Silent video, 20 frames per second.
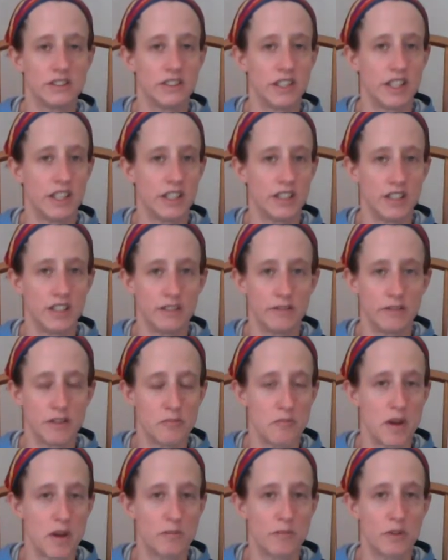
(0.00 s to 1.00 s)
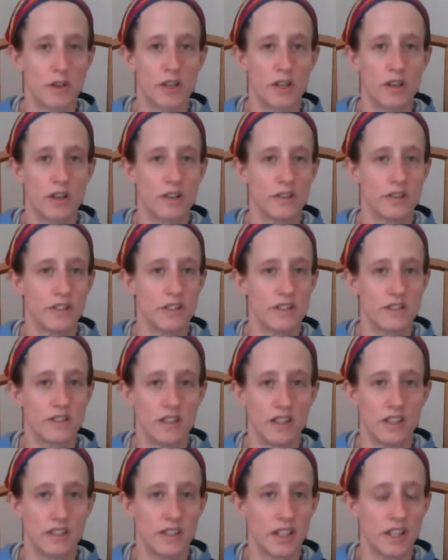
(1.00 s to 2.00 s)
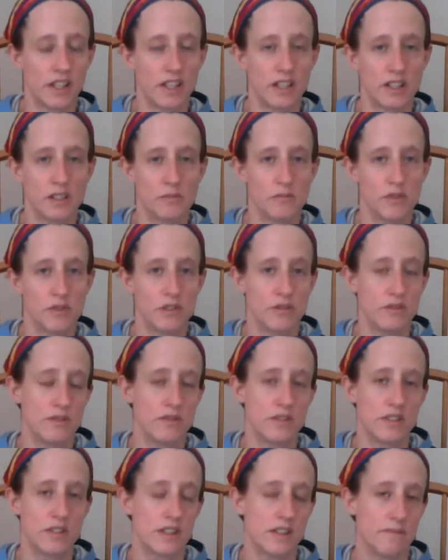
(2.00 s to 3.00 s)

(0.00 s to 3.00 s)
saying they remembered all this satanic abuse.